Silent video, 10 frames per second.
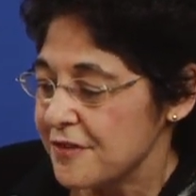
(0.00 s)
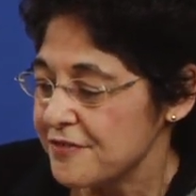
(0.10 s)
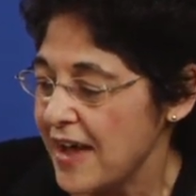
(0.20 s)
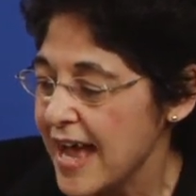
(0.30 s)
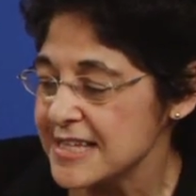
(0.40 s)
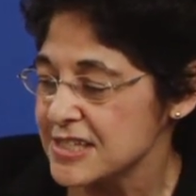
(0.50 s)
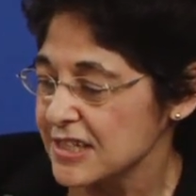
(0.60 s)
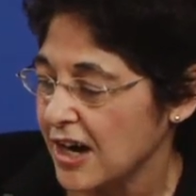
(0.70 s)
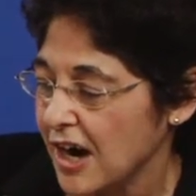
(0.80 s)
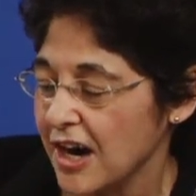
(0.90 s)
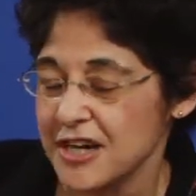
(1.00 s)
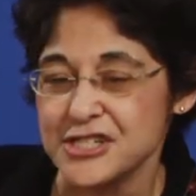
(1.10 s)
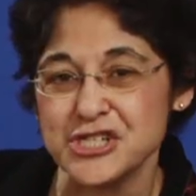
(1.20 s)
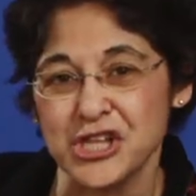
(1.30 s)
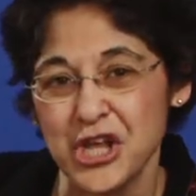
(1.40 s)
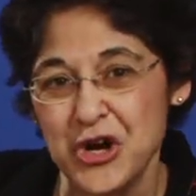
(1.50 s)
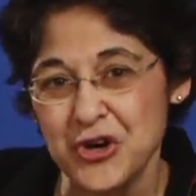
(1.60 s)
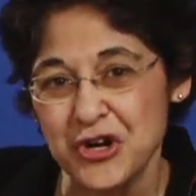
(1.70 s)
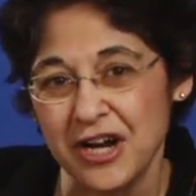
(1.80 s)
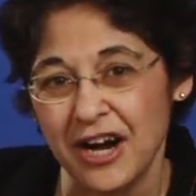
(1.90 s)
Fast car,
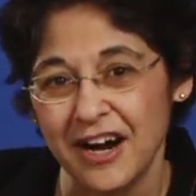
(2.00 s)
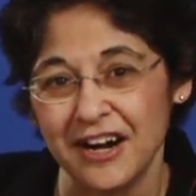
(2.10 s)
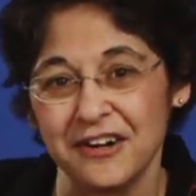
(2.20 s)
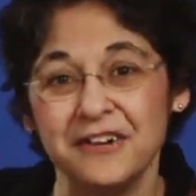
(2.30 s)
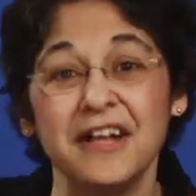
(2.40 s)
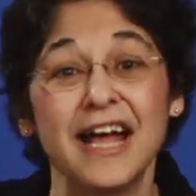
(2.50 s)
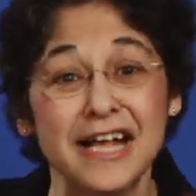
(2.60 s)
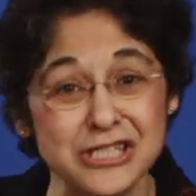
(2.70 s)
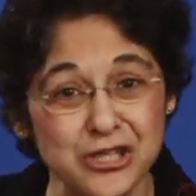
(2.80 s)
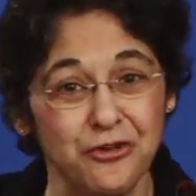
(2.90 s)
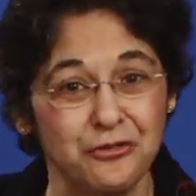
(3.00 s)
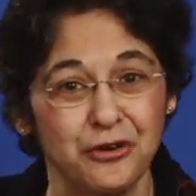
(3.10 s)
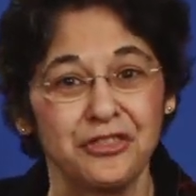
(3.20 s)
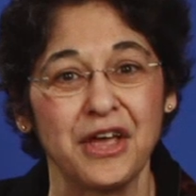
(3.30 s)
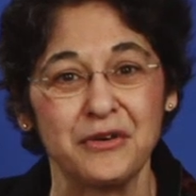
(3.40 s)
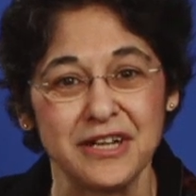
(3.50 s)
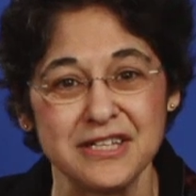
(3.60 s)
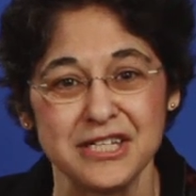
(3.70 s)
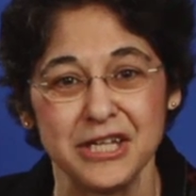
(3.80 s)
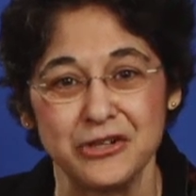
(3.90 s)
slow car, and so forth. I would
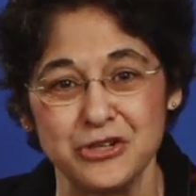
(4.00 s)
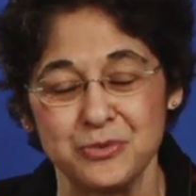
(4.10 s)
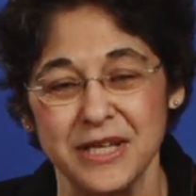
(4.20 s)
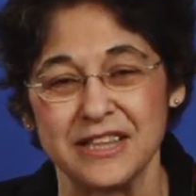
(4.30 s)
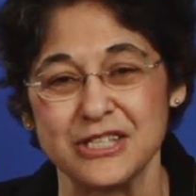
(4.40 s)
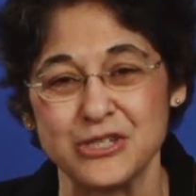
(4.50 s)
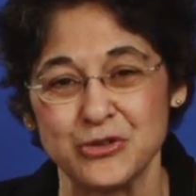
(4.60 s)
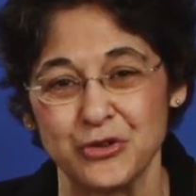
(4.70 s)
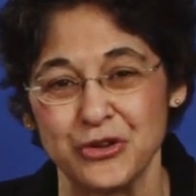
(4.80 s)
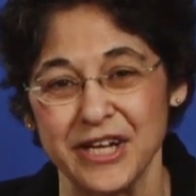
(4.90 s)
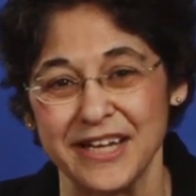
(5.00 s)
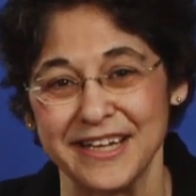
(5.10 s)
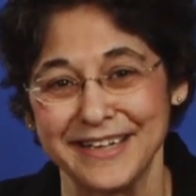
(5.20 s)
continue to read the story.